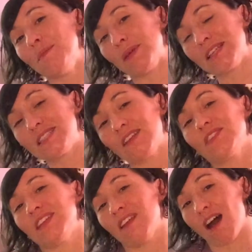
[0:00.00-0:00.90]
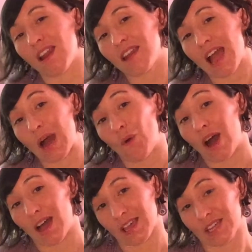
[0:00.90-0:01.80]
but it's definitely not how
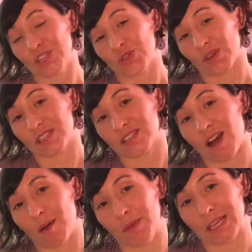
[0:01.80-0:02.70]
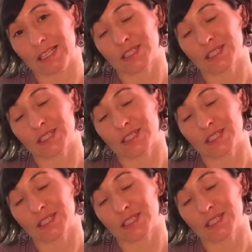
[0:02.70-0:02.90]
I enjoy this hobby.